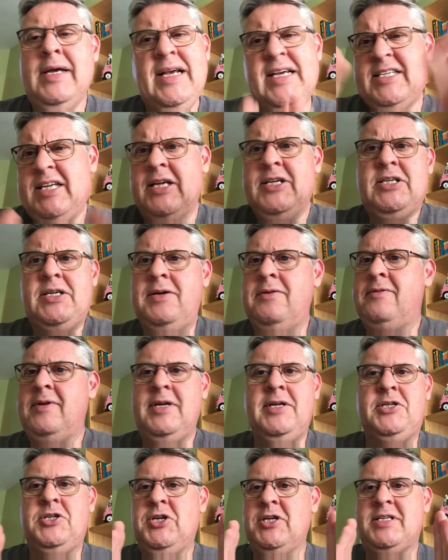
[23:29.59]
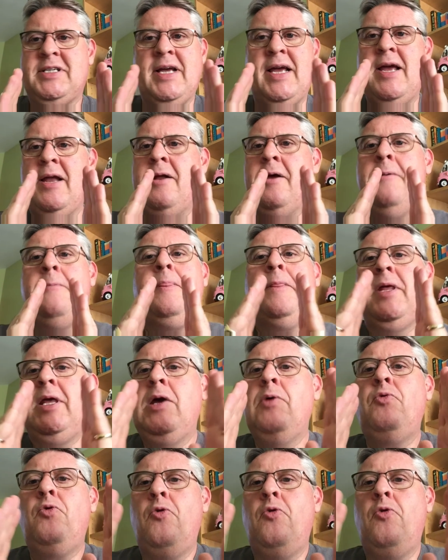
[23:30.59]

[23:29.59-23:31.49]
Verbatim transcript: Essentially it's just saying you